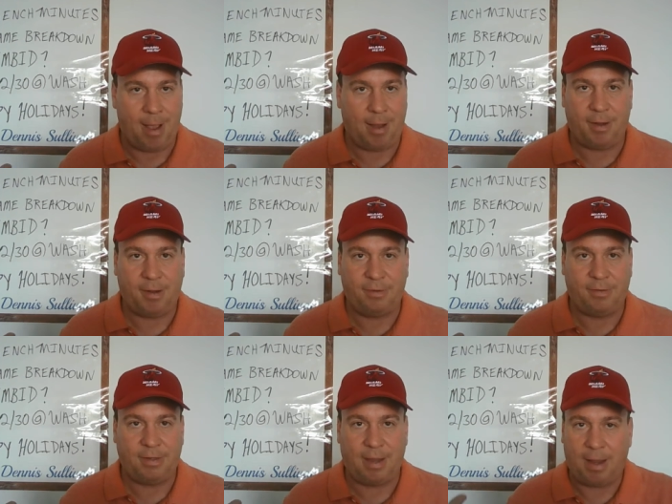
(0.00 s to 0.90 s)
Not an
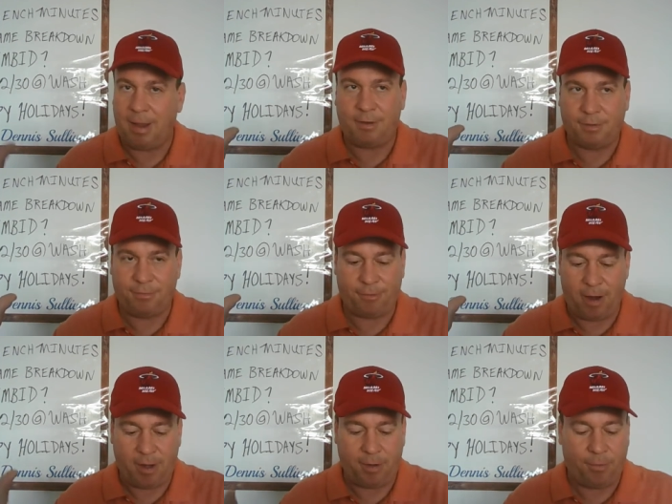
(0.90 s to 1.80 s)
easy task
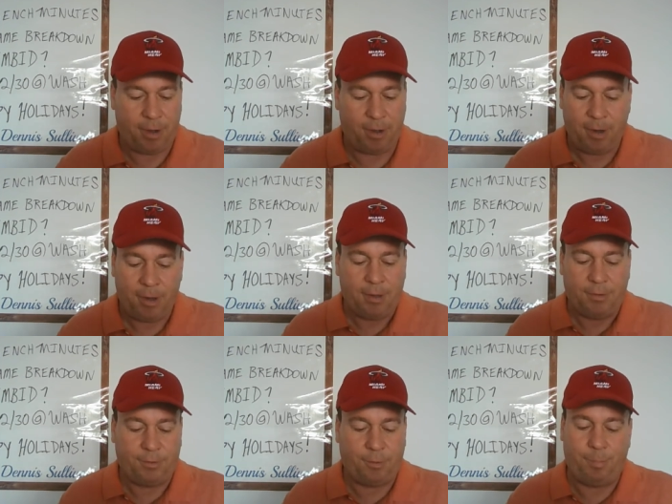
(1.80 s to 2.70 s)
for anyone.
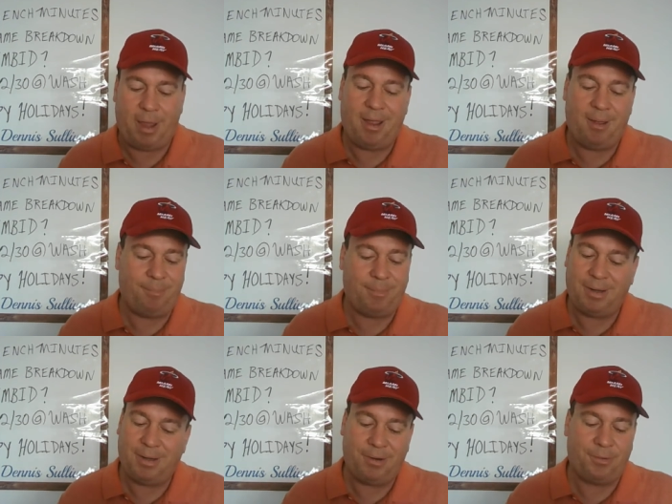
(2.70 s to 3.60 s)
So Bam,
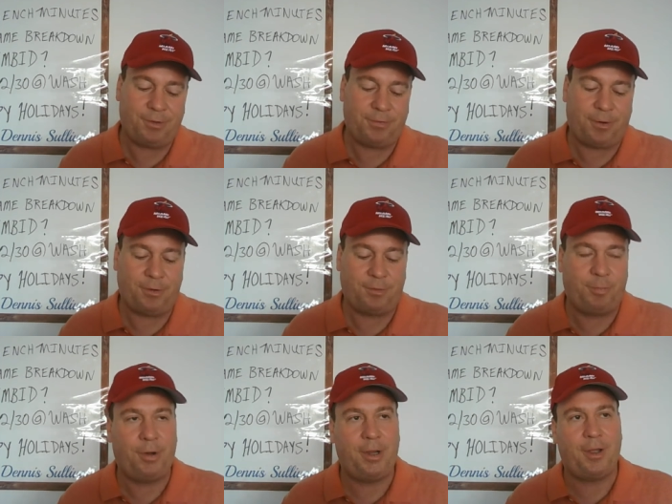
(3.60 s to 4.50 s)
as far as
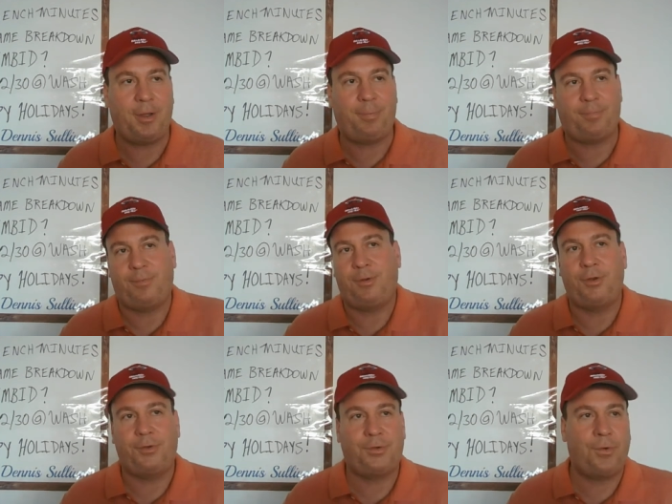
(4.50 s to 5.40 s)
putting up
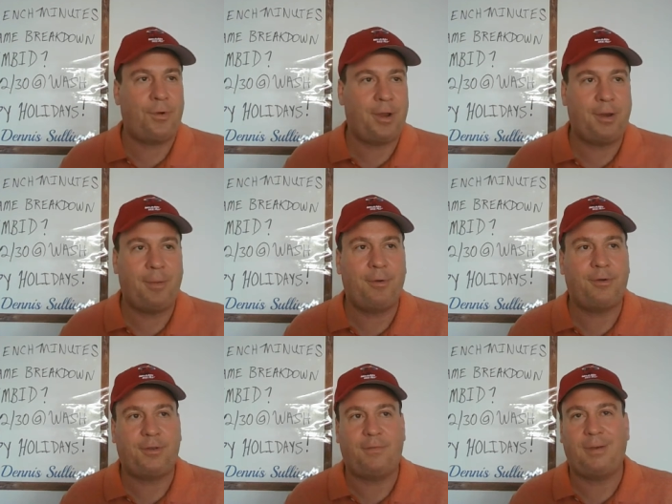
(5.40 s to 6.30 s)
good scoring
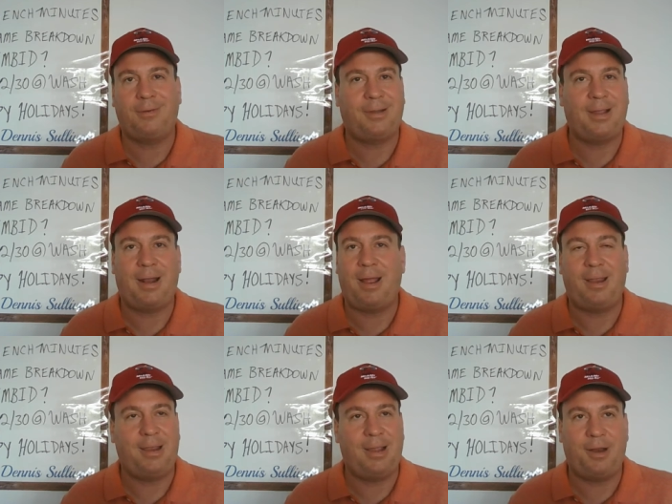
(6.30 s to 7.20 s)
numbers and things like
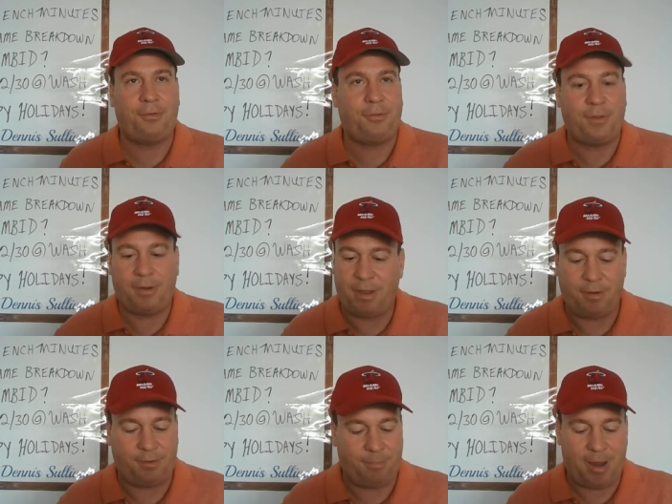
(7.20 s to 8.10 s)
that, he had other things
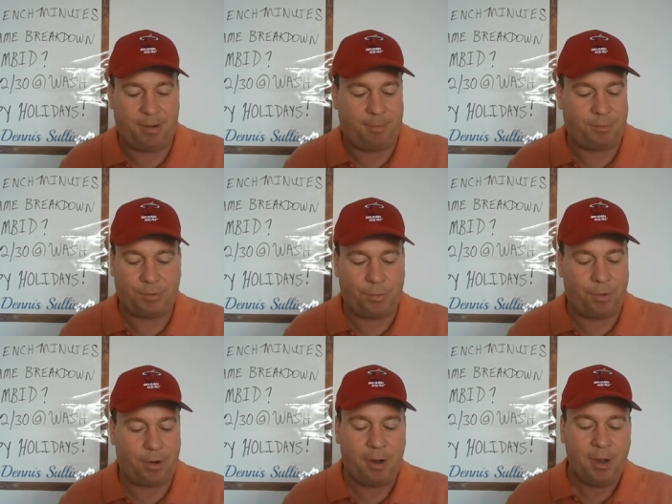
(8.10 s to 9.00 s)
on his mind, I'm
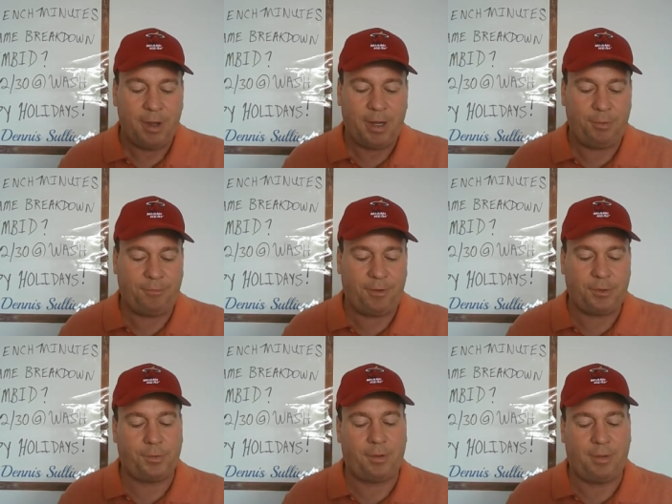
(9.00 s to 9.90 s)
sure. He would
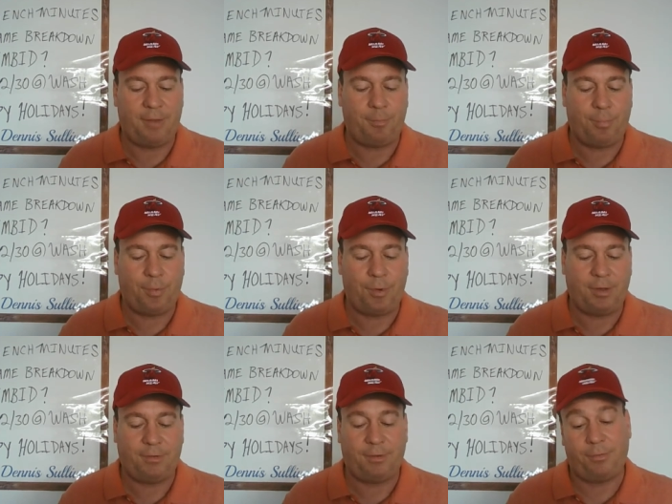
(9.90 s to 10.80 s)
finish with 11
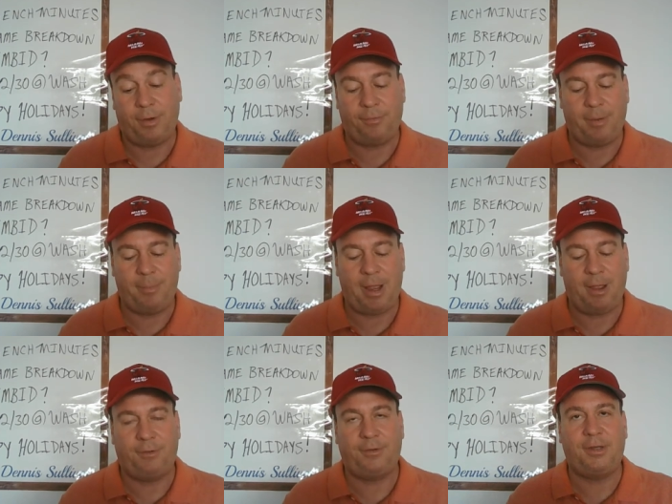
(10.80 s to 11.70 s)
points, 3
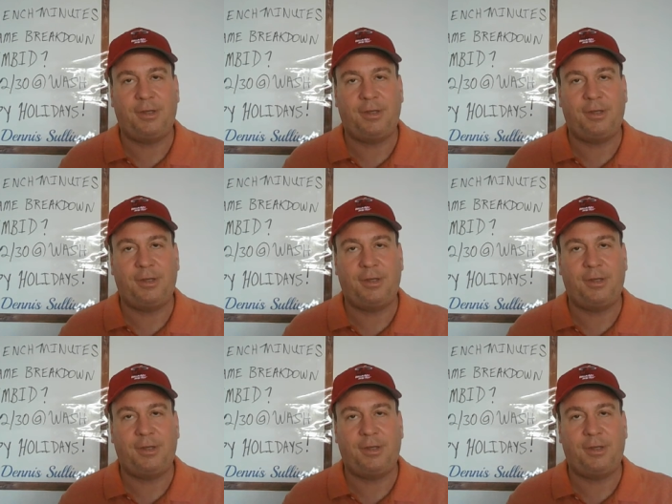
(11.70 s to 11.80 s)
rebounds.